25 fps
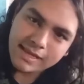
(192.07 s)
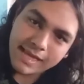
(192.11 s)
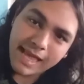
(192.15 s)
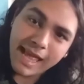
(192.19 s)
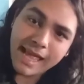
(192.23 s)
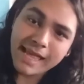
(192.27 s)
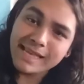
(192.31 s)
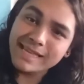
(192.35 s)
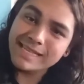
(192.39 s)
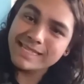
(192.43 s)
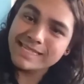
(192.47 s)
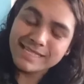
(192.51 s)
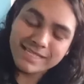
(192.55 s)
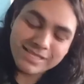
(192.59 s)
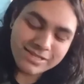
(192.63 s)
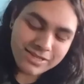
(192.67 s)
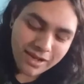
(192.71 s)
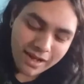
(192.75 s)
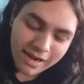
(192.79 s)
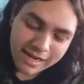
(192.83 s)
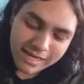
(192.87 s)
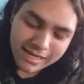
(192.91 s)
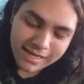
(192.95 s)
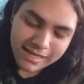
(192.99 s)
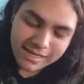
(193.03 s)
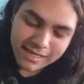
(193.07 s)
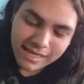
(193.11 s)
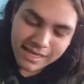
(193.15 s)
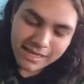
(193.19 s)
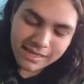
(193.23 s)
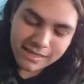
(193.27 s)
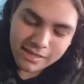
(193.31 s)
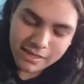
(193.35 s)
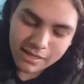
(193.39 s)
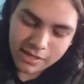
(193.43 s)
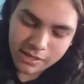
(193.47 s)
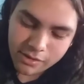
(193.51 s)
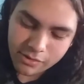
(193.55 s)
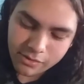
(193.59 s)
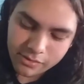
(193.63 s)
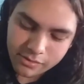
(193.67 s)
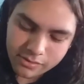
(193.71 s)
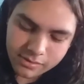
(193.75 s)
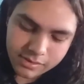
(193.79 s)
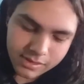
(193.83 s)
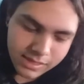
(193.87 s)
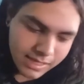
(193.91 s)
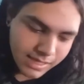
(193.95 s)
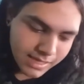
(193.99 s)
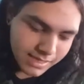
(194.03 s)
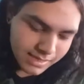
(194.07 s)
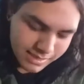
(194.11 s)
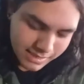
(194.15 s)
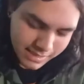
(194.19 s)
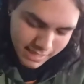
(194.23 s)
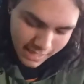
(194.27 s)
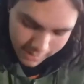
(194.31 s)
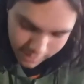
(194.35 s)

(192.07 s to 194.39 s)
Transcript: That is not a good thing to do, because